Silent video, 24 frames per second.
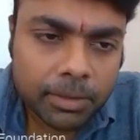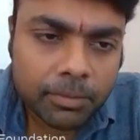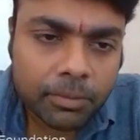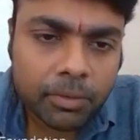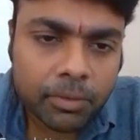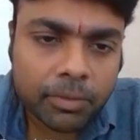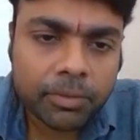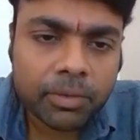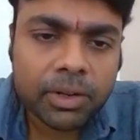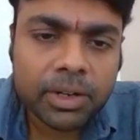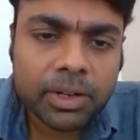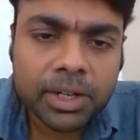
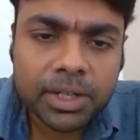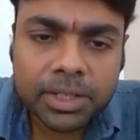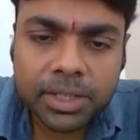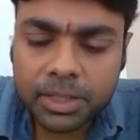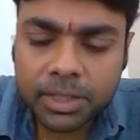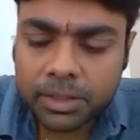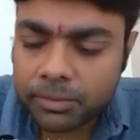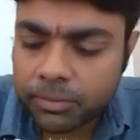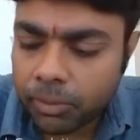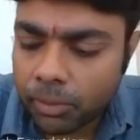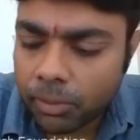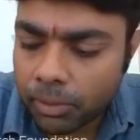for
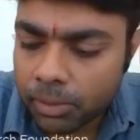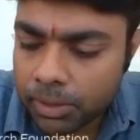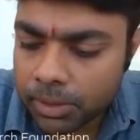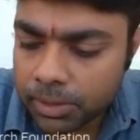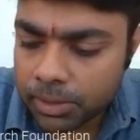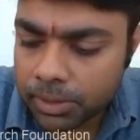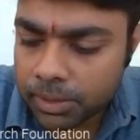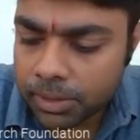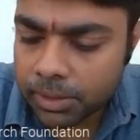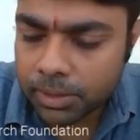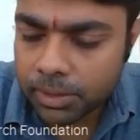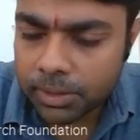furnishing
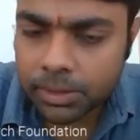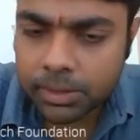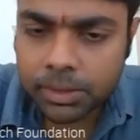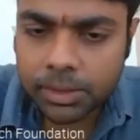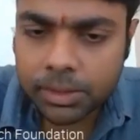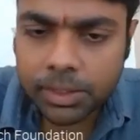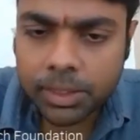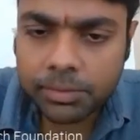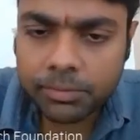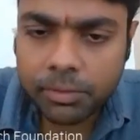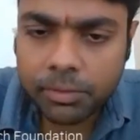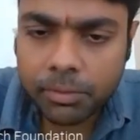false
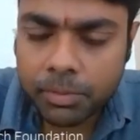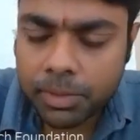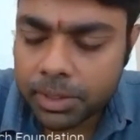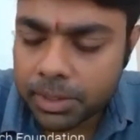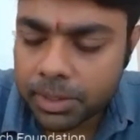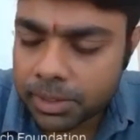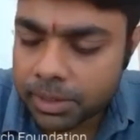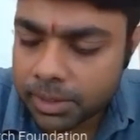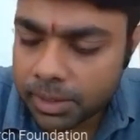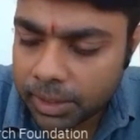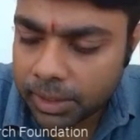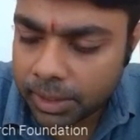
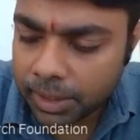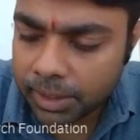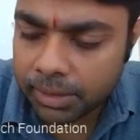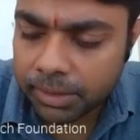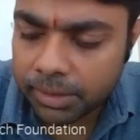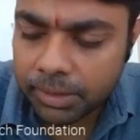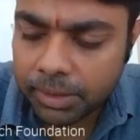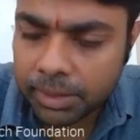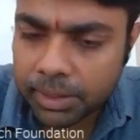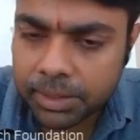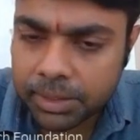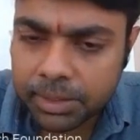information, it's again
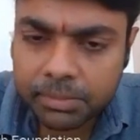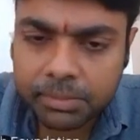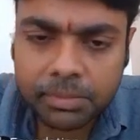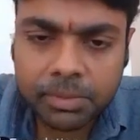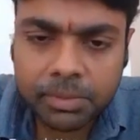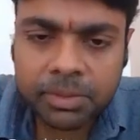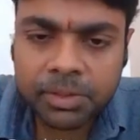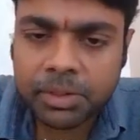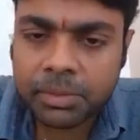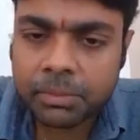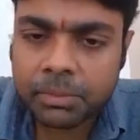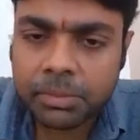rigorous
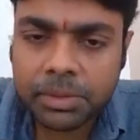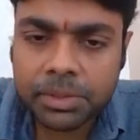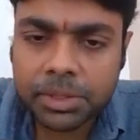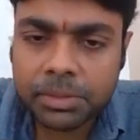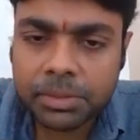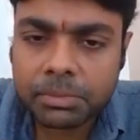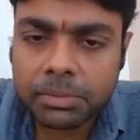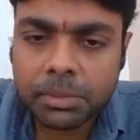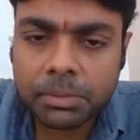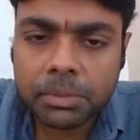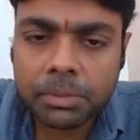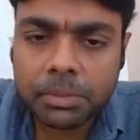
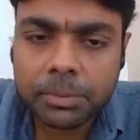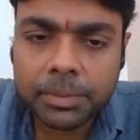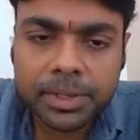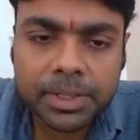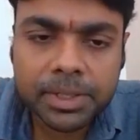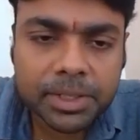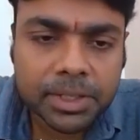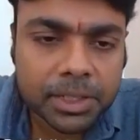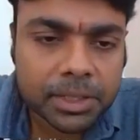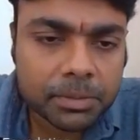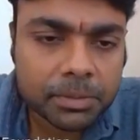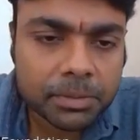imprisonment
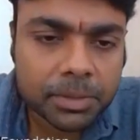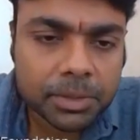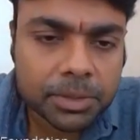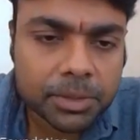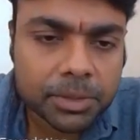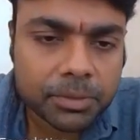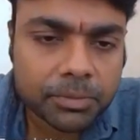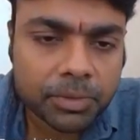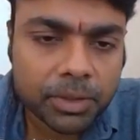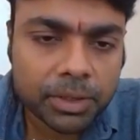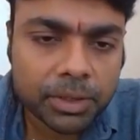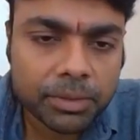between 6 months
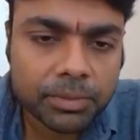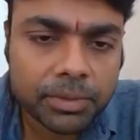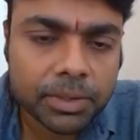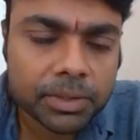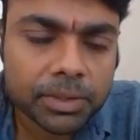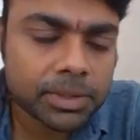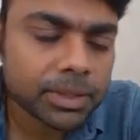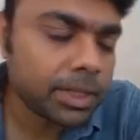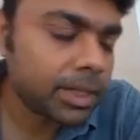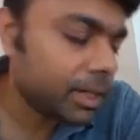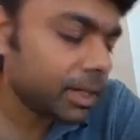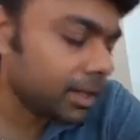to 5
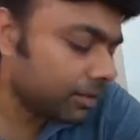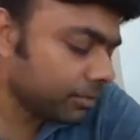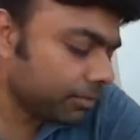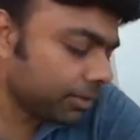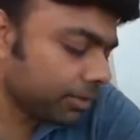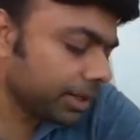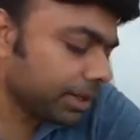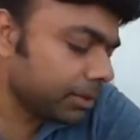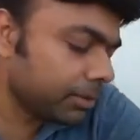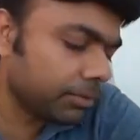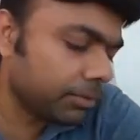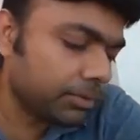years, and a
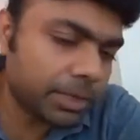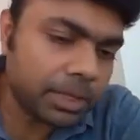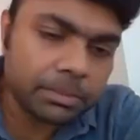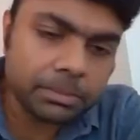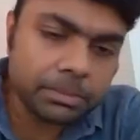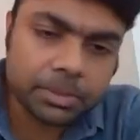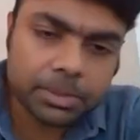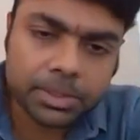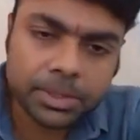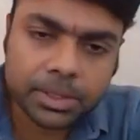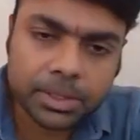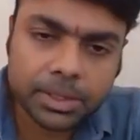fine of
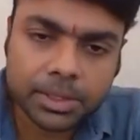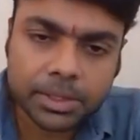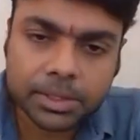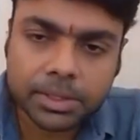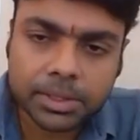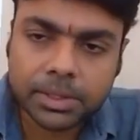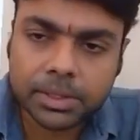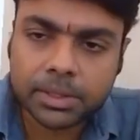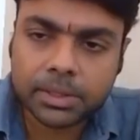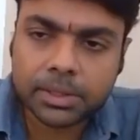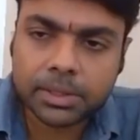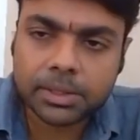
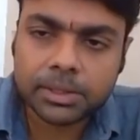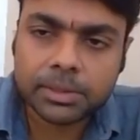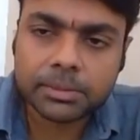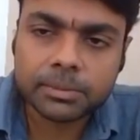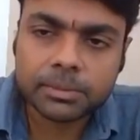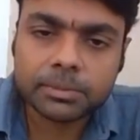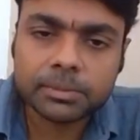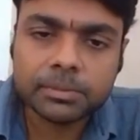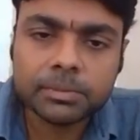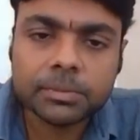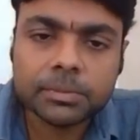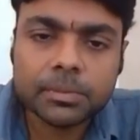10%
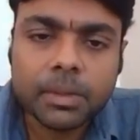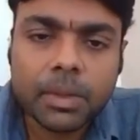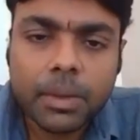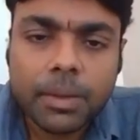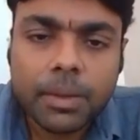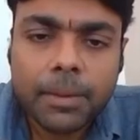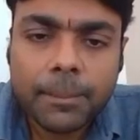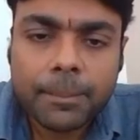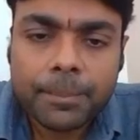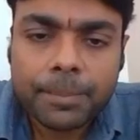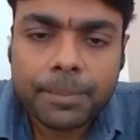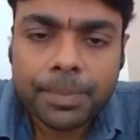
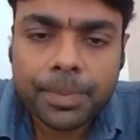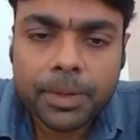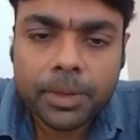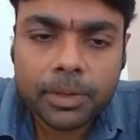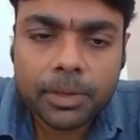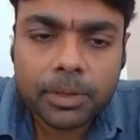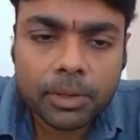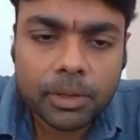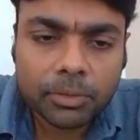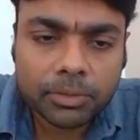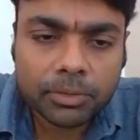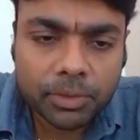
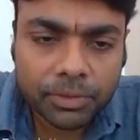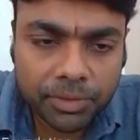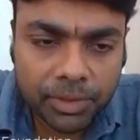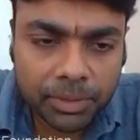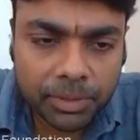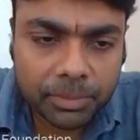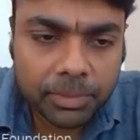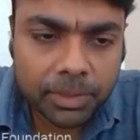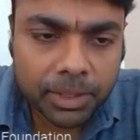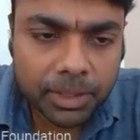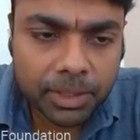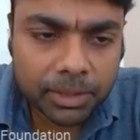of the
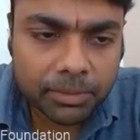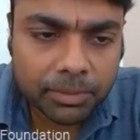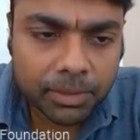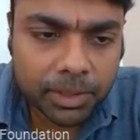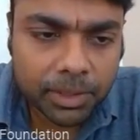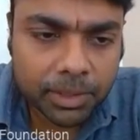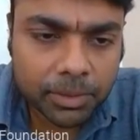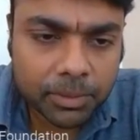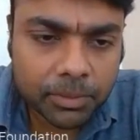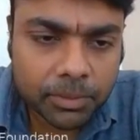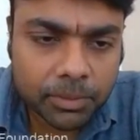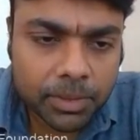fair market
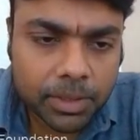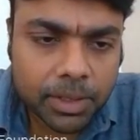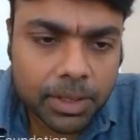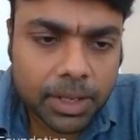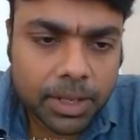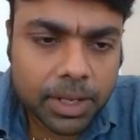value.